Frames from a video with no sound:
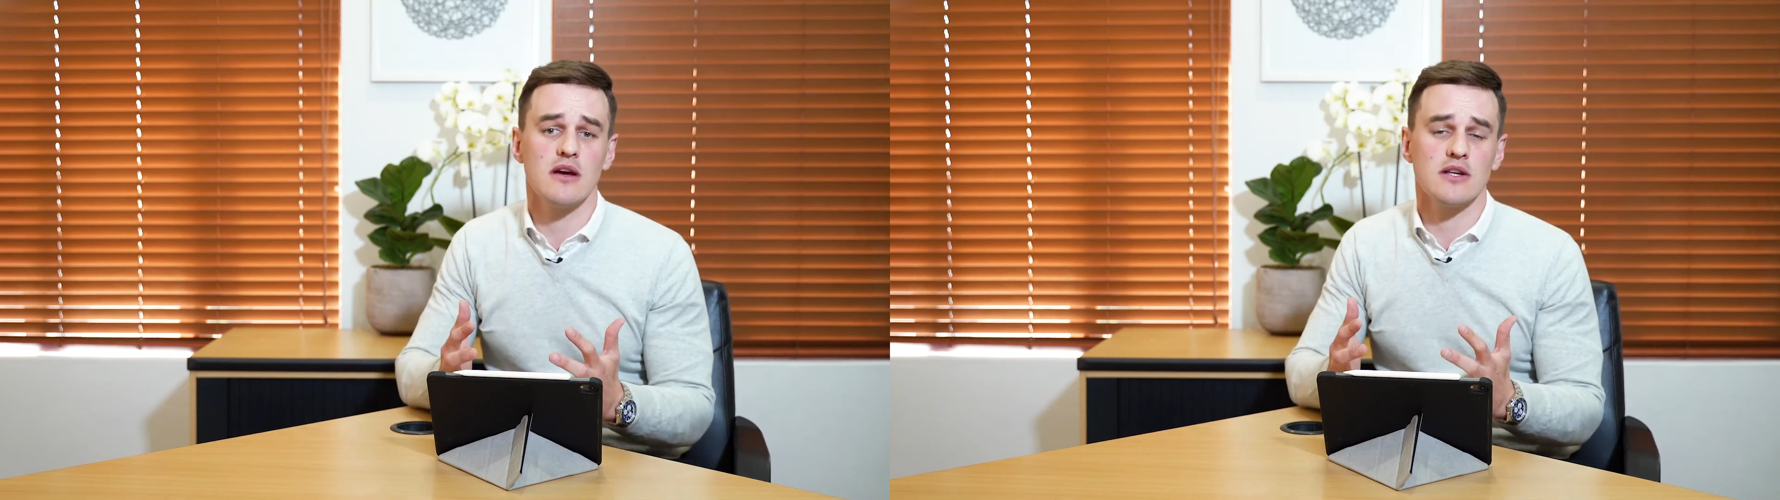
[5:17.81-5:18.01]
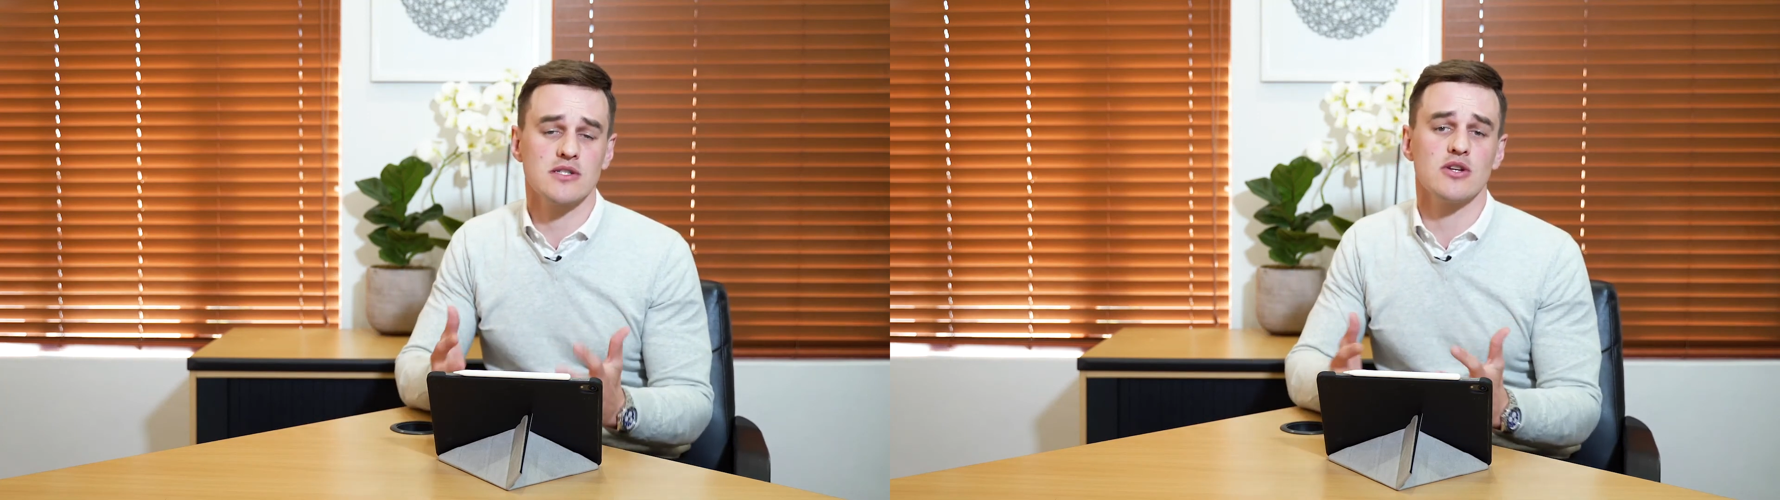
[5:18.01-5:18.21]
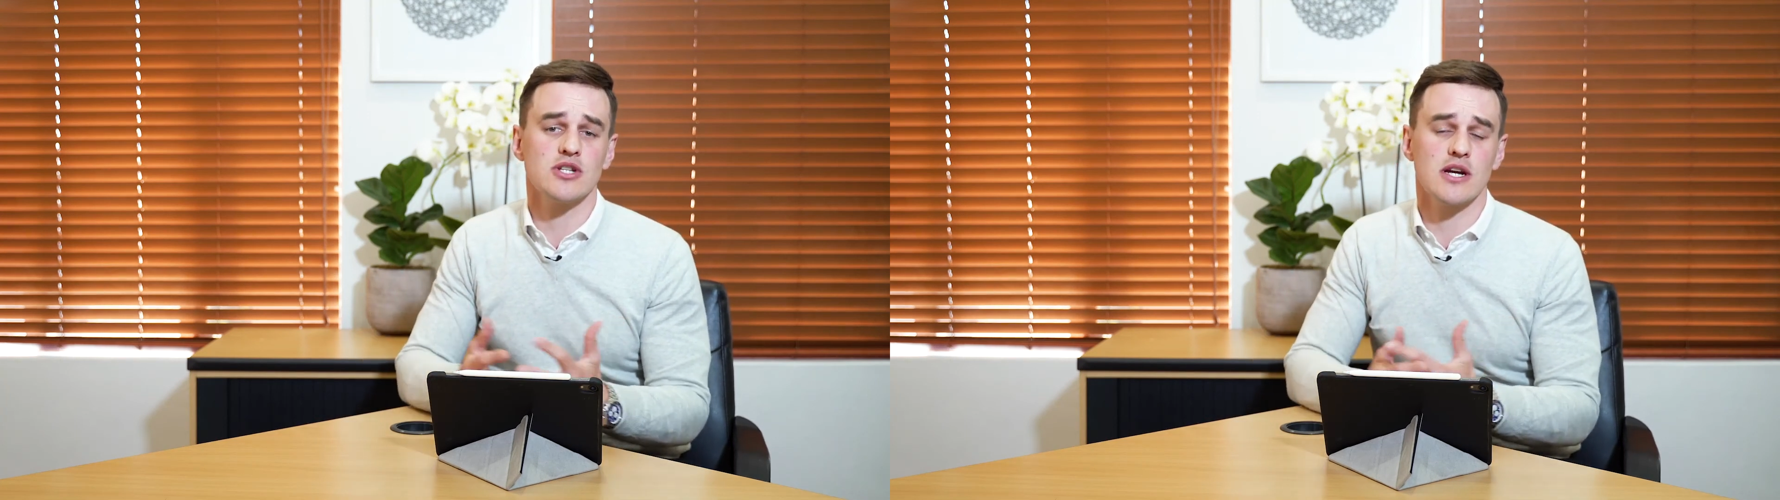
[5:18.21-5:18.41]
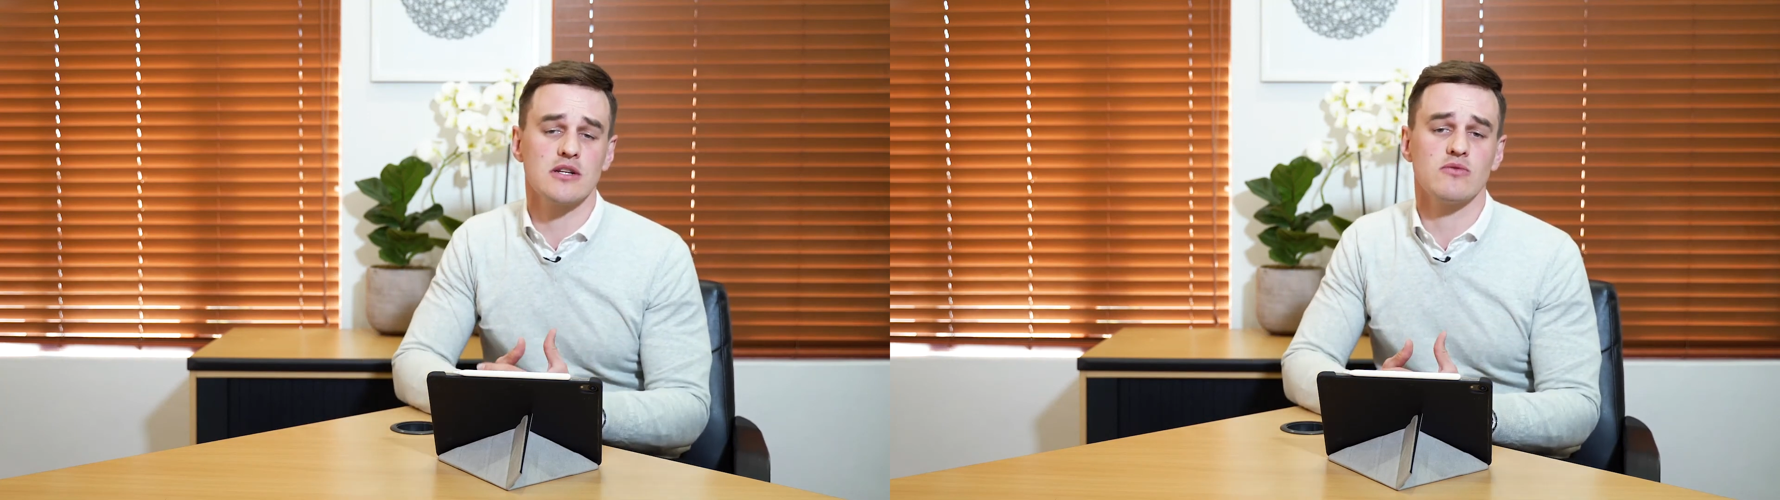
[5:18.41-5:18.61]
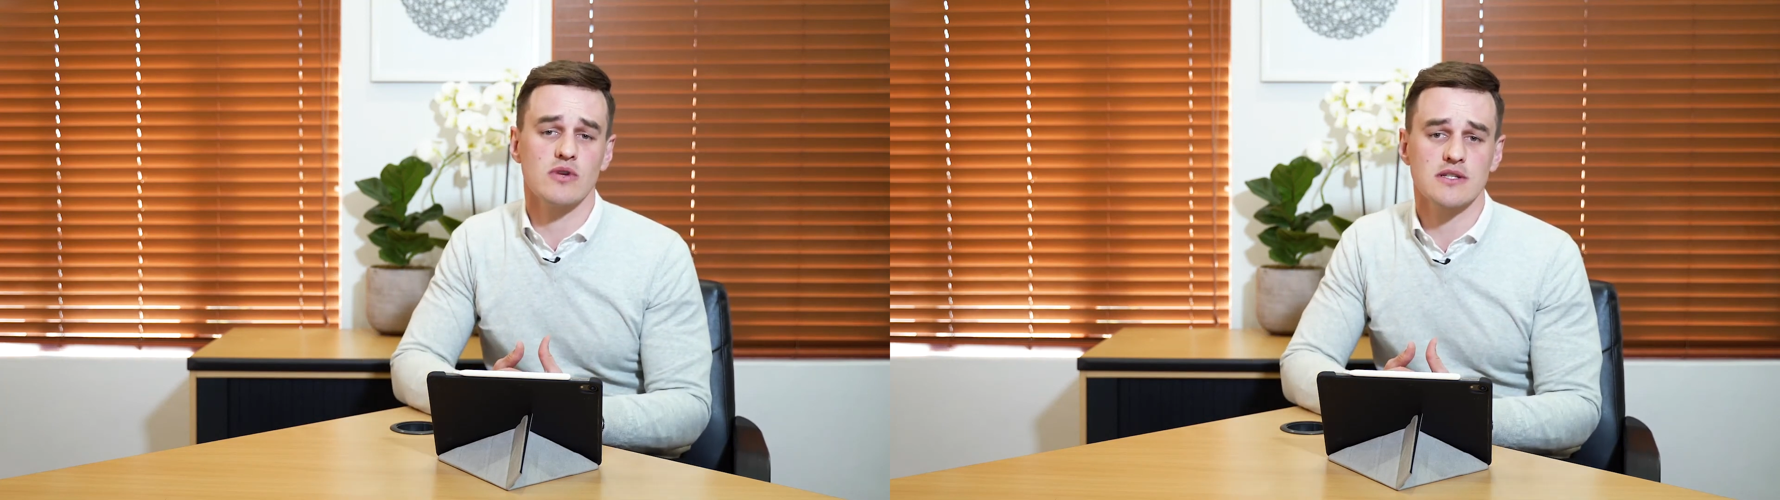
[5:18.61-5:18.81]

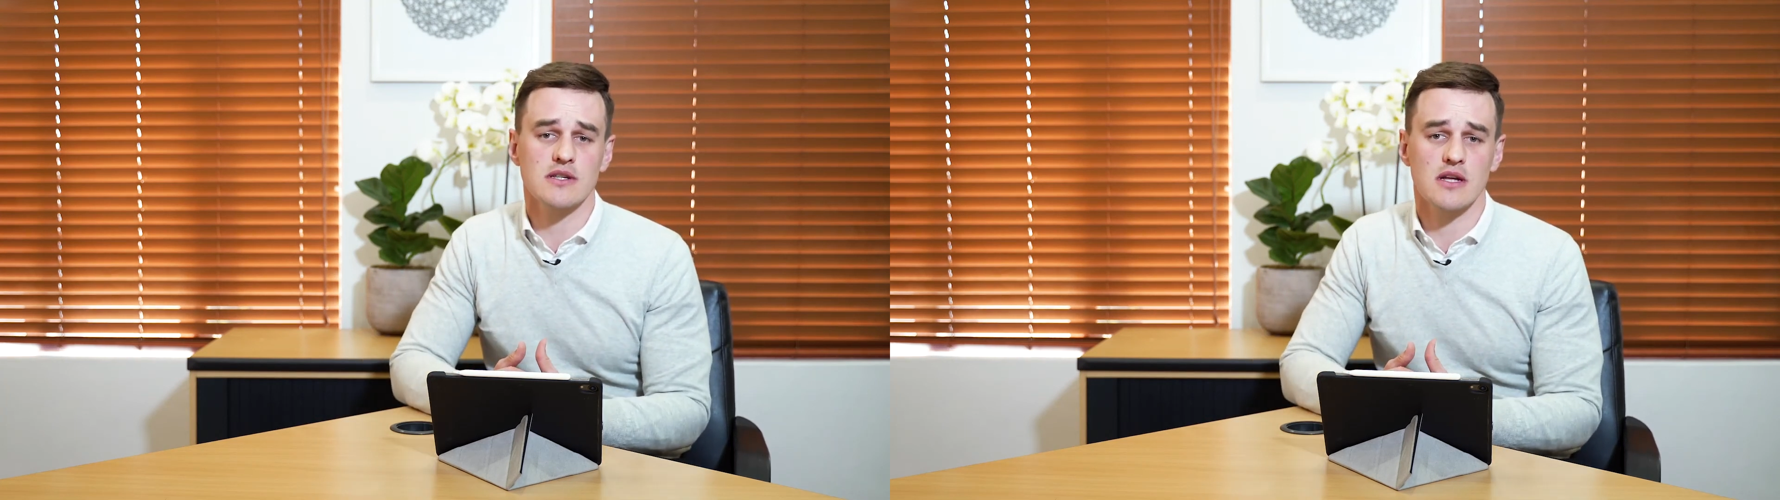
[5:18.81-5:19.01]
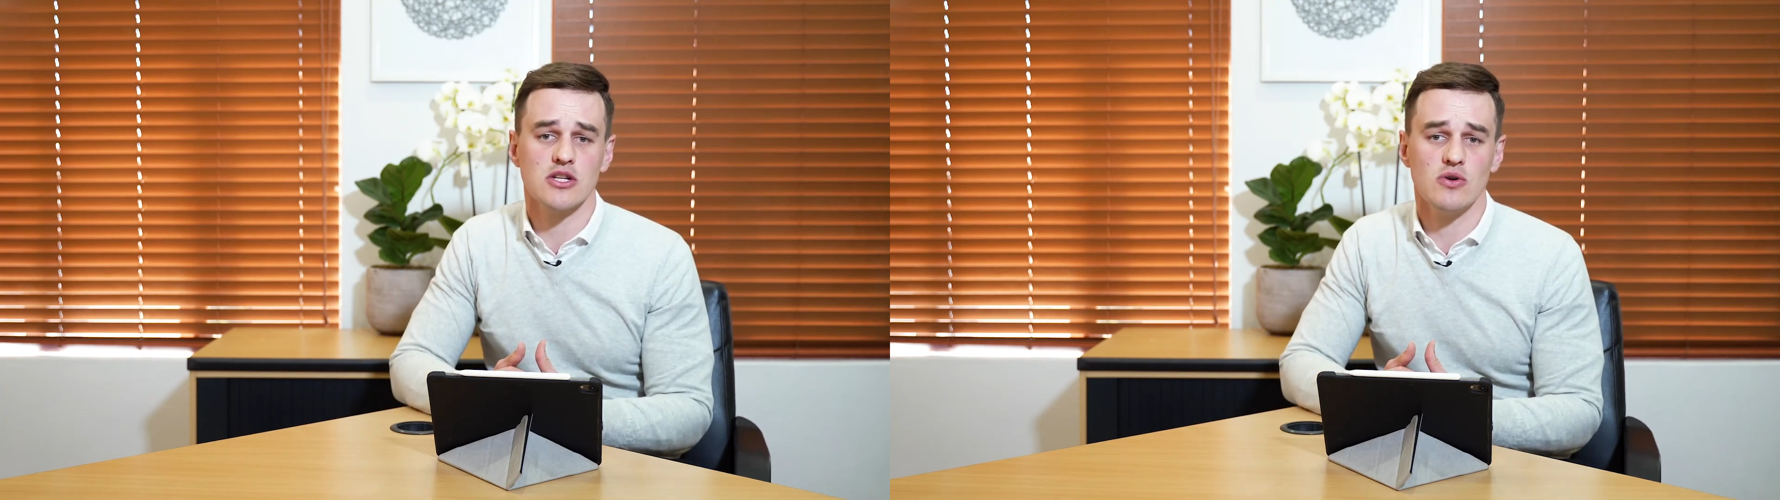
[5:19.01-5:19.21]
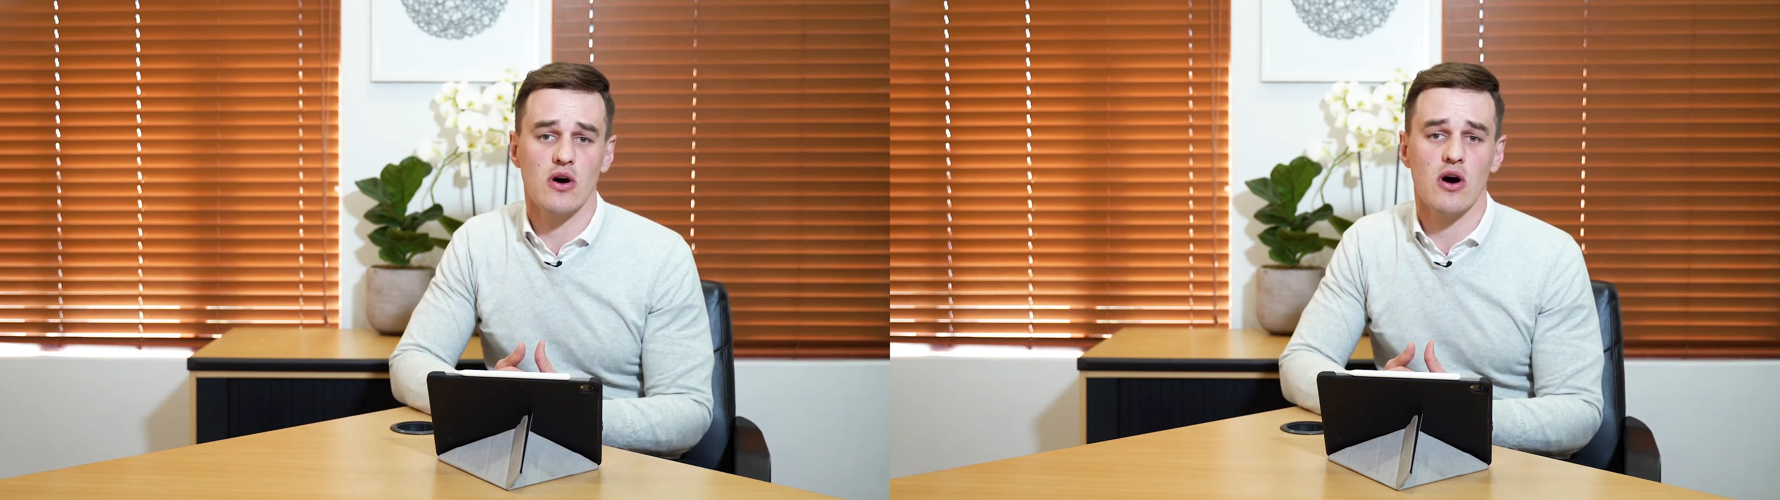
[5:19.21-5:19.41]
associated risk that you